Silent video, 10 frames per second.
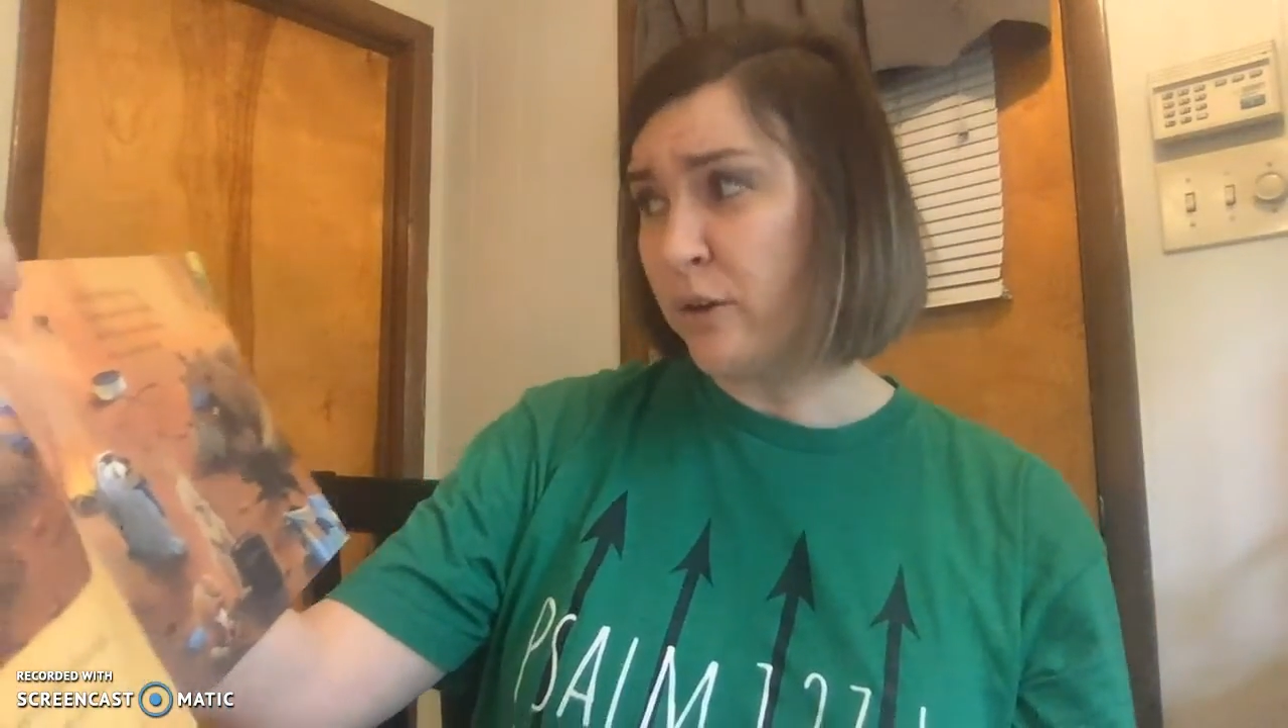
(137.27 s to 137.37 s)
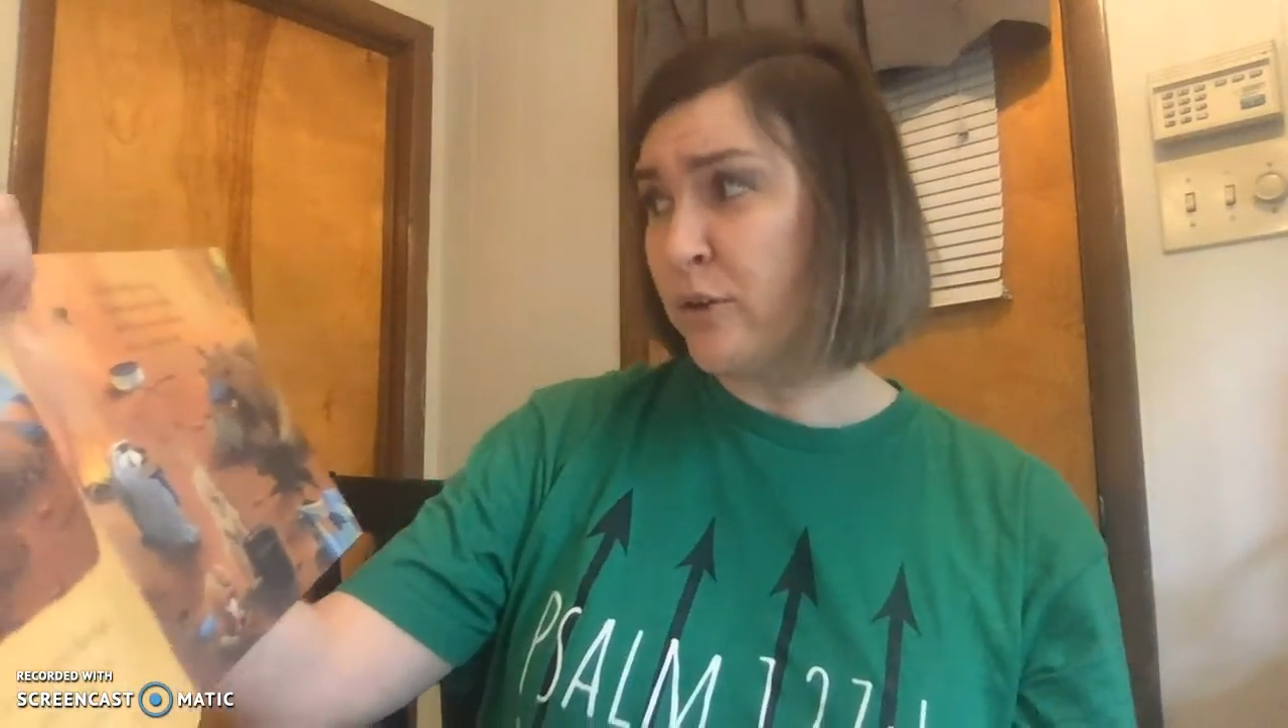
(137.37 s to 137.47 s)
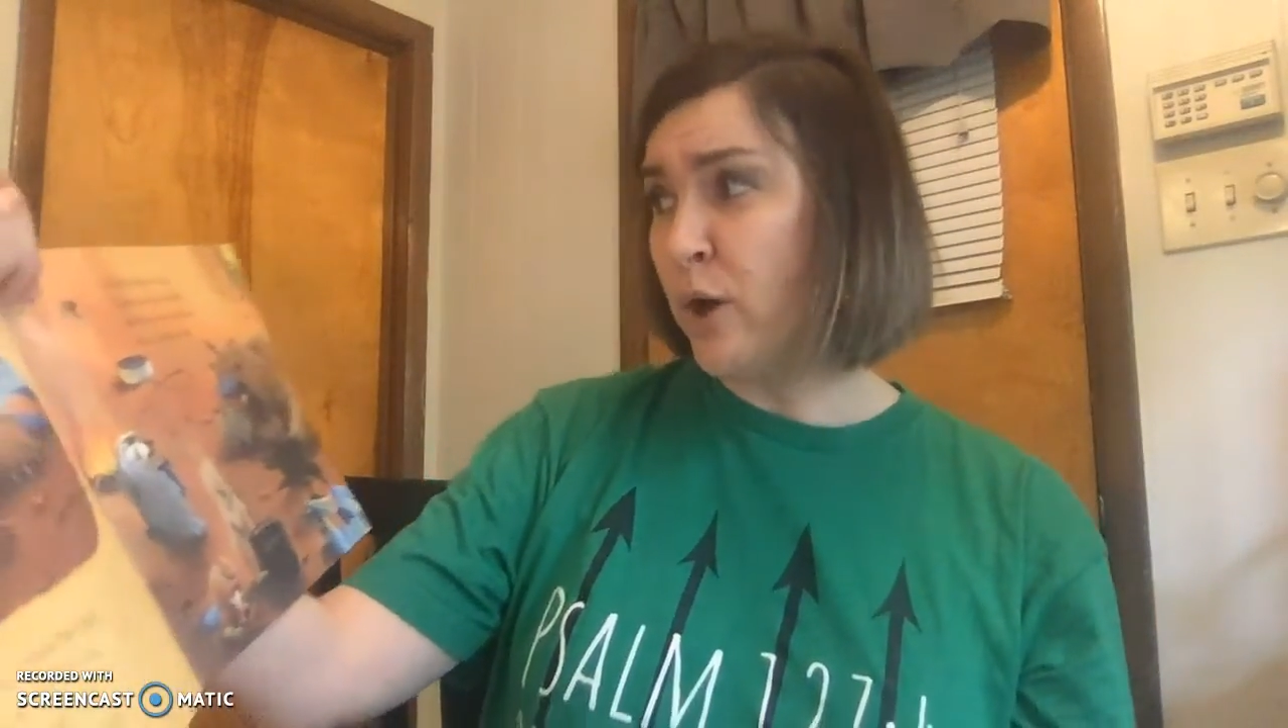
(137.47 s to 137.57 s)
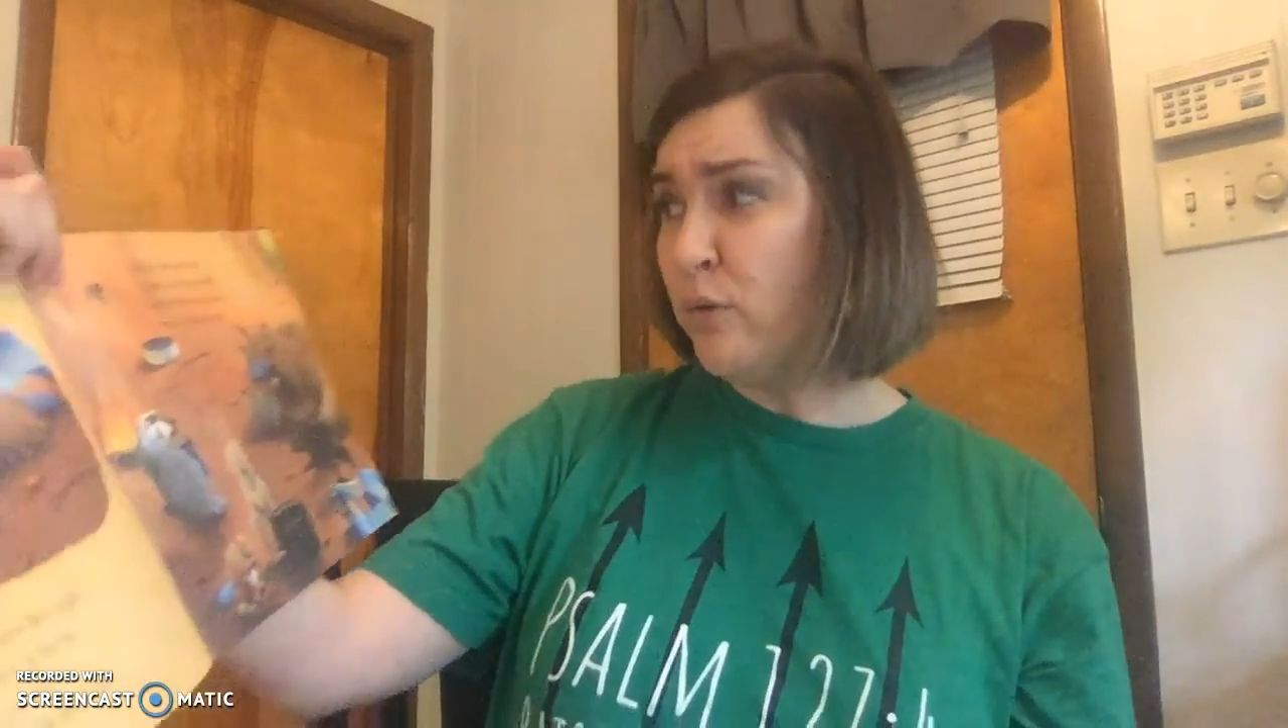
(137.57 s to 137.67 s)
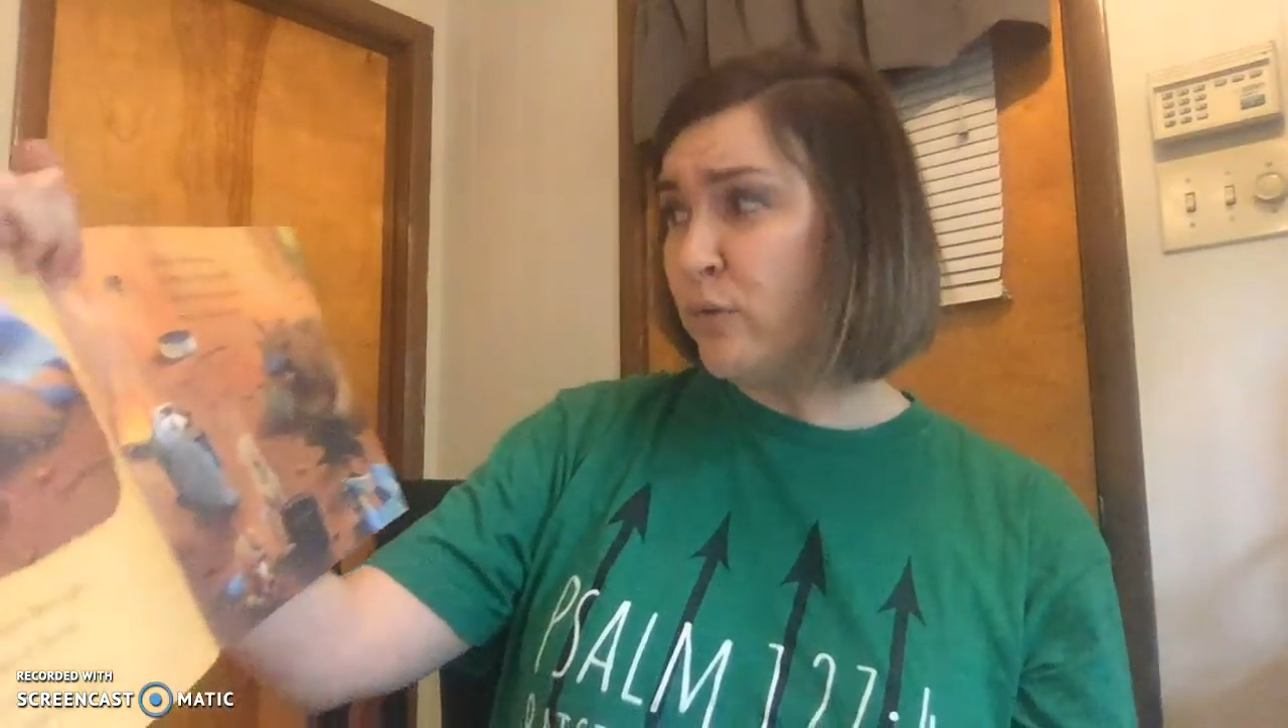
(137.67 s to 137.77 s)

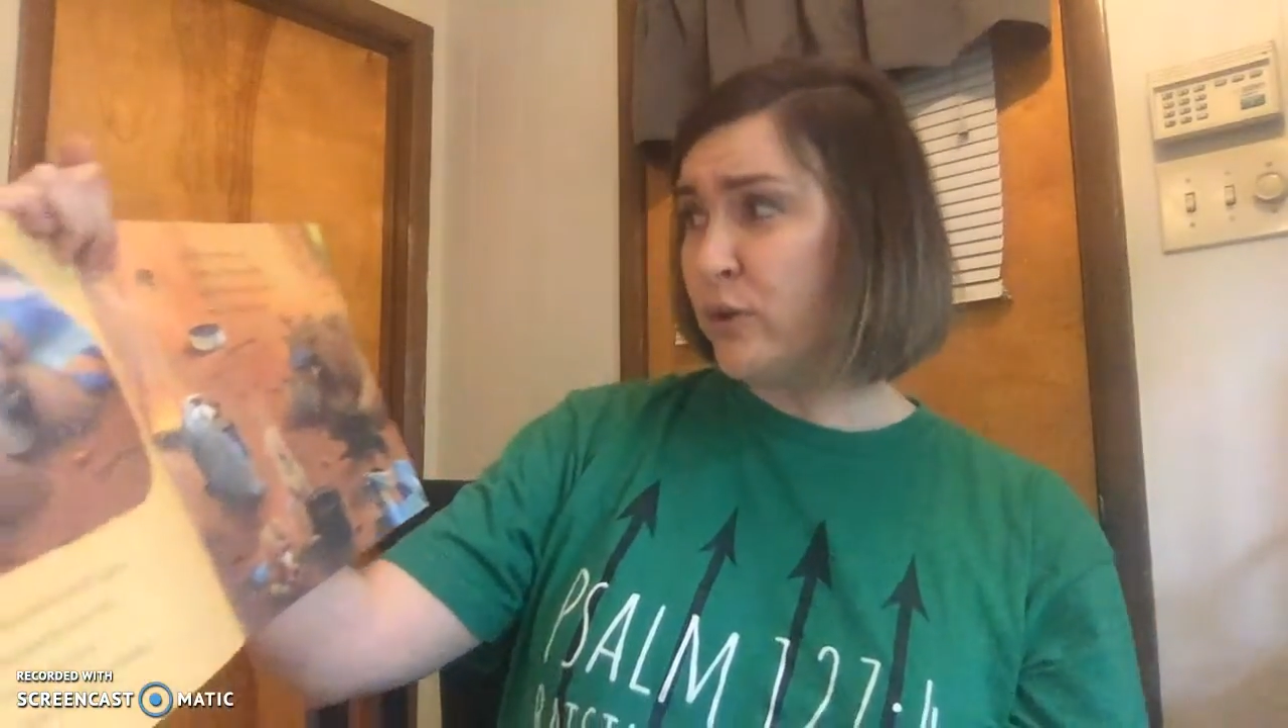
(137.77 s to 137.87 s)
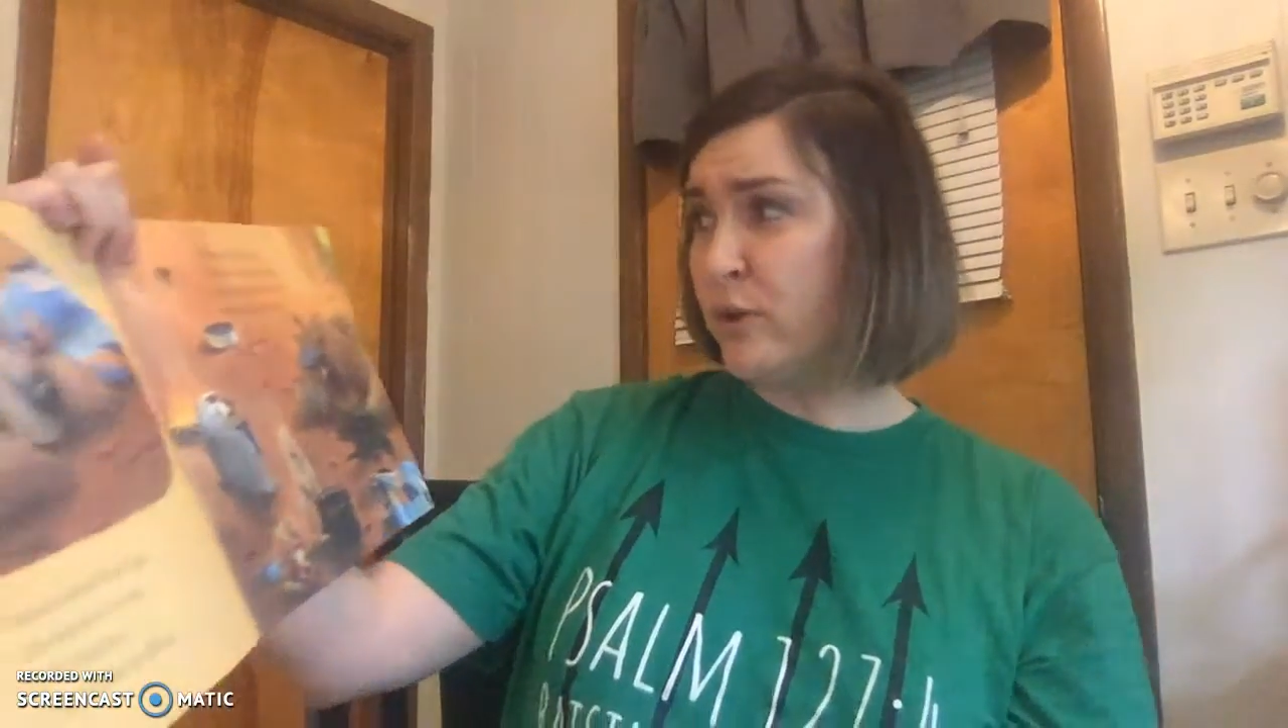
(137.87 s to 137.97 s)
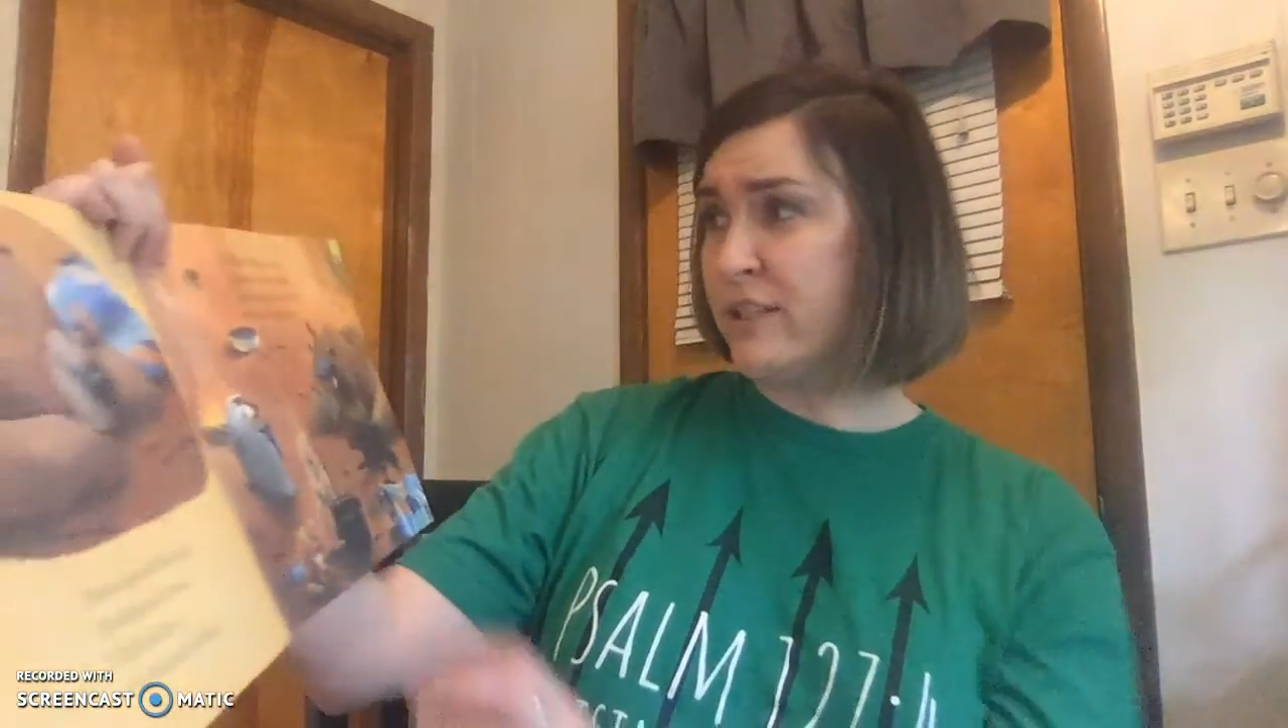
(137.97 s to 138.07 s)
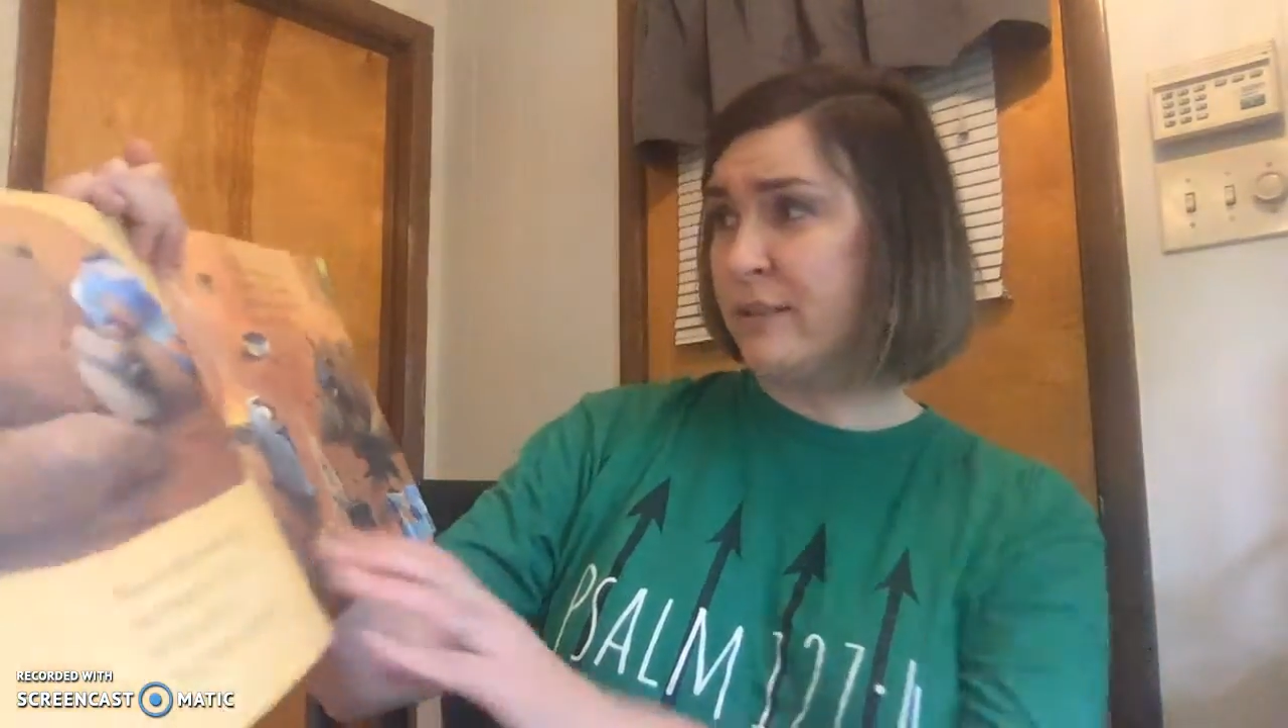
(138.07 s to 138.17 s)
Gopher cooks